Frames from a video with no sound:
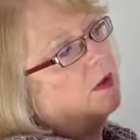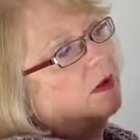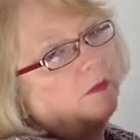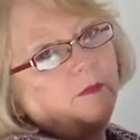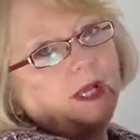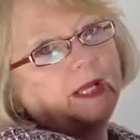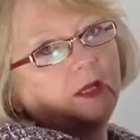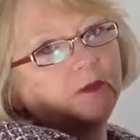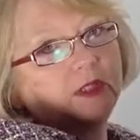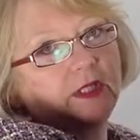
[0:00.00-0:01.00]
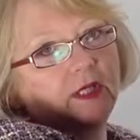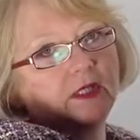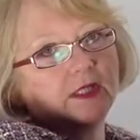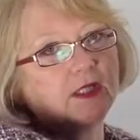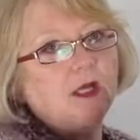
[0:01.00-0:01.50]
and back up to the other
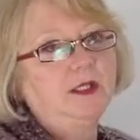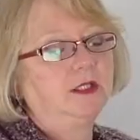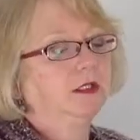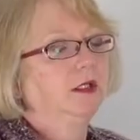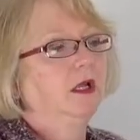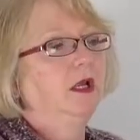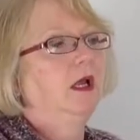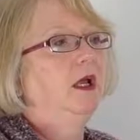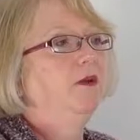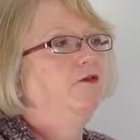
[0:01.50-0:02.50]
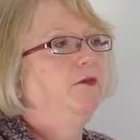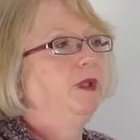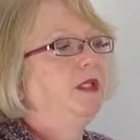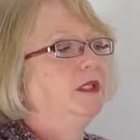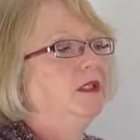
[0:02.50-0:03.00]
side, and
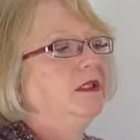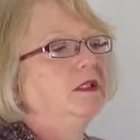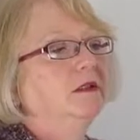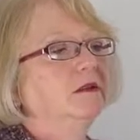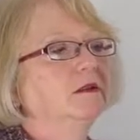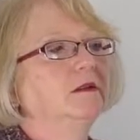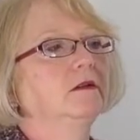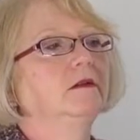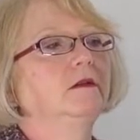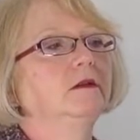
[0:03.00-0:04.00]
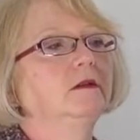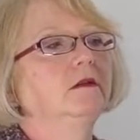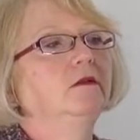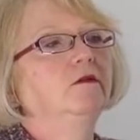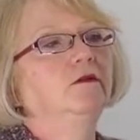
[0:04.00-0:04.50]
repeat it
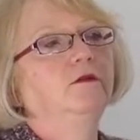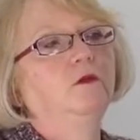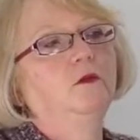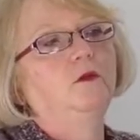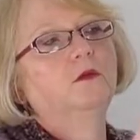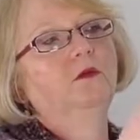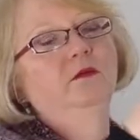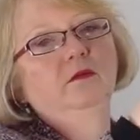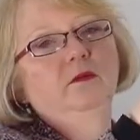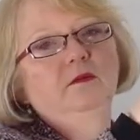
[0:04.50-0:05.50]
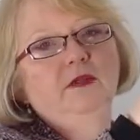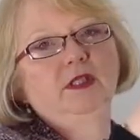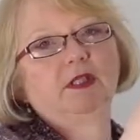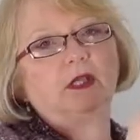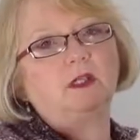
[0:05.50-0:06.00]
for
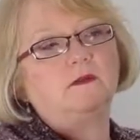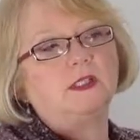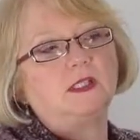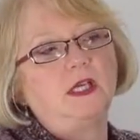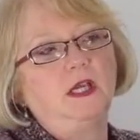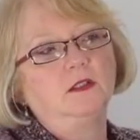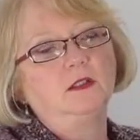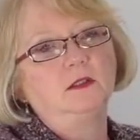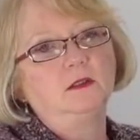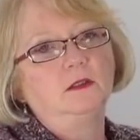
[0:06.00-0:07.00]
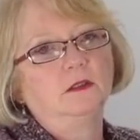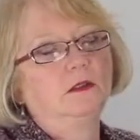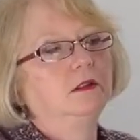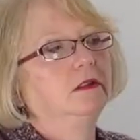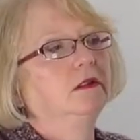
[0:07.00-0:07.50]
this side of the stand.
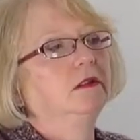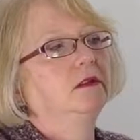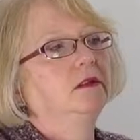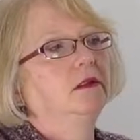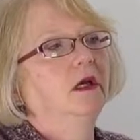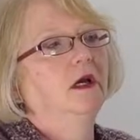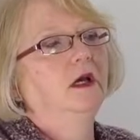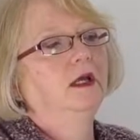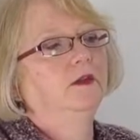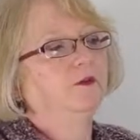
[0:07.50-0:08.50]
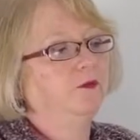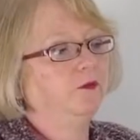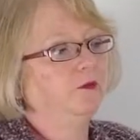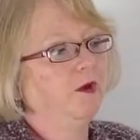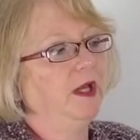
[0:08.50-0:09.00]
And
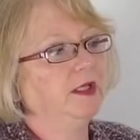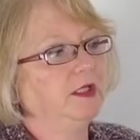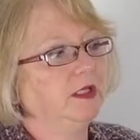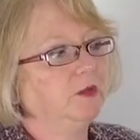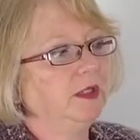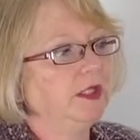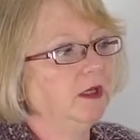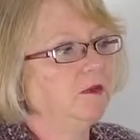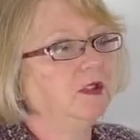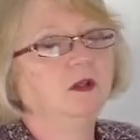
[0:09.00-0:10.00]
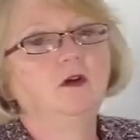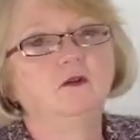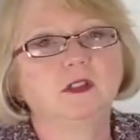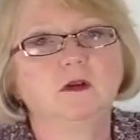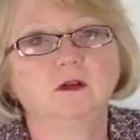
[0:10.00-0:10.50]
finally we come to the
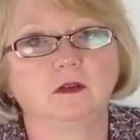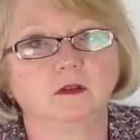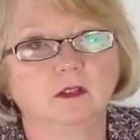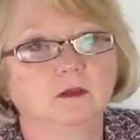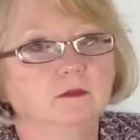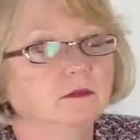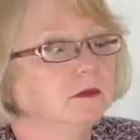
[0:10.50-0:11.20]
horizontals.